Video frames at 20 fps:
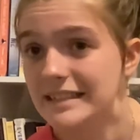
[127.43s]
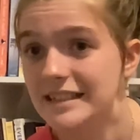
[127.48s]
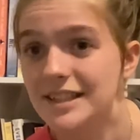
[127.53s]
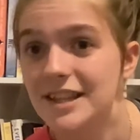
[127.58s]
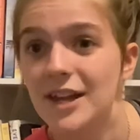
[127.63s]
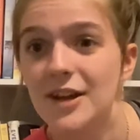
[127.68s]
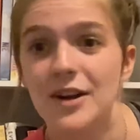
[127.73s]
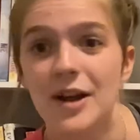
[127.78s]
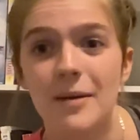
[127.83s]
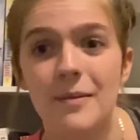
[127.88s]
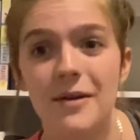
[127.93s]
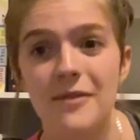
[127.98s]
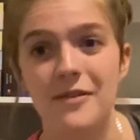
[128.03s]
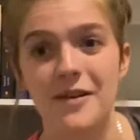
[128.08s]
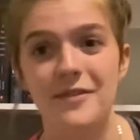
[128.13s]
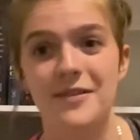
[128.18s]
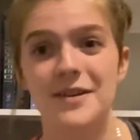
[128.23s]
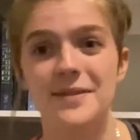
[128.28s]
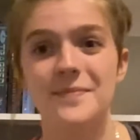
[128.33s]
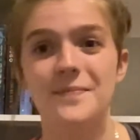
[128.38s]
They're not my
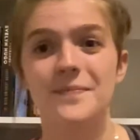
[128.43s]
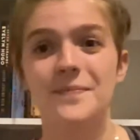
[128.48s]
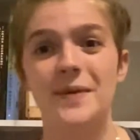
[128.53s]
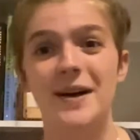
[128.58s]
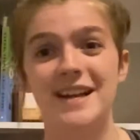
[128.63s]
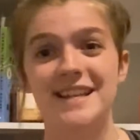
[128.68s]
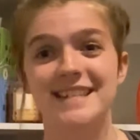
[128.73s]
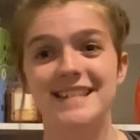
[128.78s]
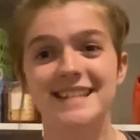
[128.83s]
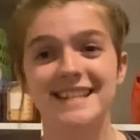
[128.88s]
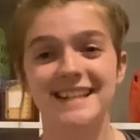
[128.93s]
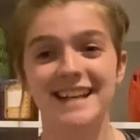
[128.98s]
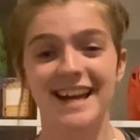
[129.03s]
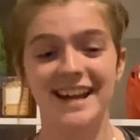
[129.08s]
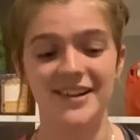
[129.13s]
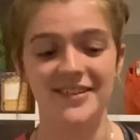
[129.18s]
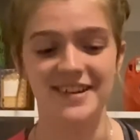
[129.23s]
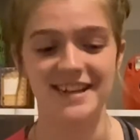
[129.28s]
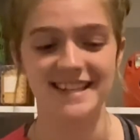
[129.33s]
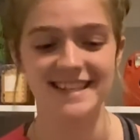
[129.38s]
favorite. But
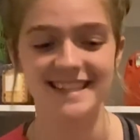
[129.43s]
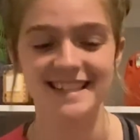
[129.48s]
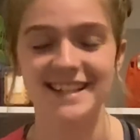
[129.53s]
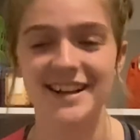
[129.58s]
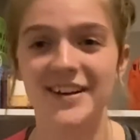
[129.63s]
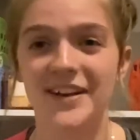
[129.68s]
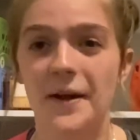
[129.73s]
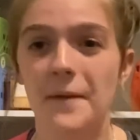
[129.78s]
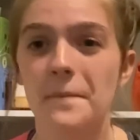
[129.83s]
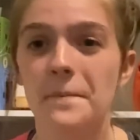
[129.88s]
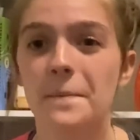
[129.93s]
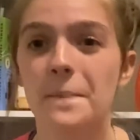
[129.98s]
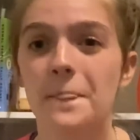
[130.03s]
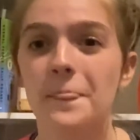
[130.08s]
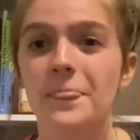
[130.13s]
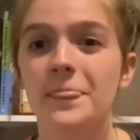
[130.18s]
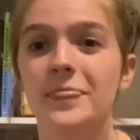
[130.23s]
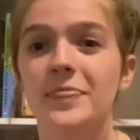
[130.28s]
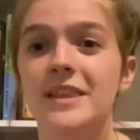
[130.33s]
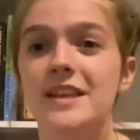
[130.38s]
anyways, okay.
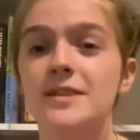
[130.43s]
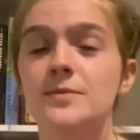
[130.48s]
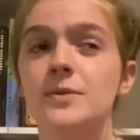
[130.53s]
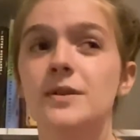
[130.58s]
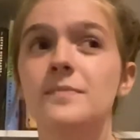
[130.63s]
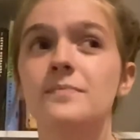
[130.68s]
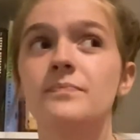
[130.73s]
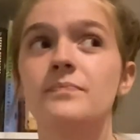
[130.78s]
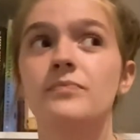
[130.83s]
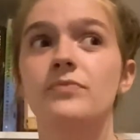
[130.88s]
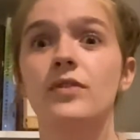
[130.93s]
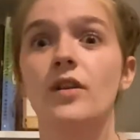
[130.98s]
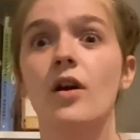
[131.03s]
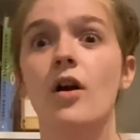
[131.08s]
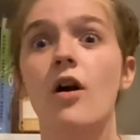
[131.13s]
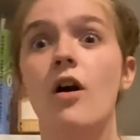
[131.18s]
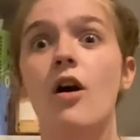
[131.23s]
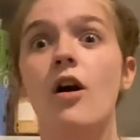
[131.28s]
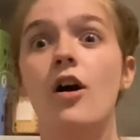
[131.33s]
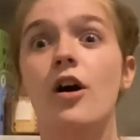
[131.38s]
This one,
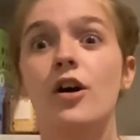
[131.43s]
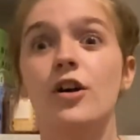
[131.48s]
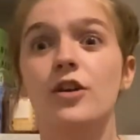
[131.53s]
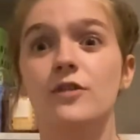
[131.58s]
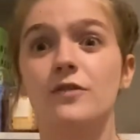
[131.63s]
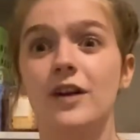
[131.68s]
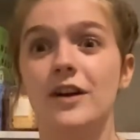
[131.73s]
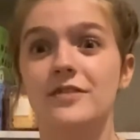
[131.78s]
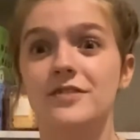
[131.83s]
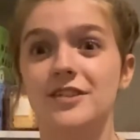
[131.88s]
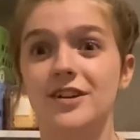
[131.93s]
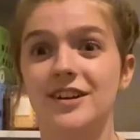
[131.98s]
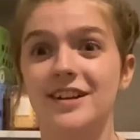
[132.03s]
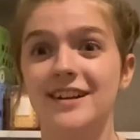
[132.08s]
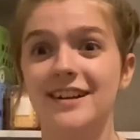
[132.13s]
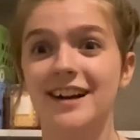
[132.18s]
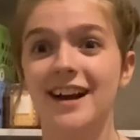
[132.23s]
hard 5-star.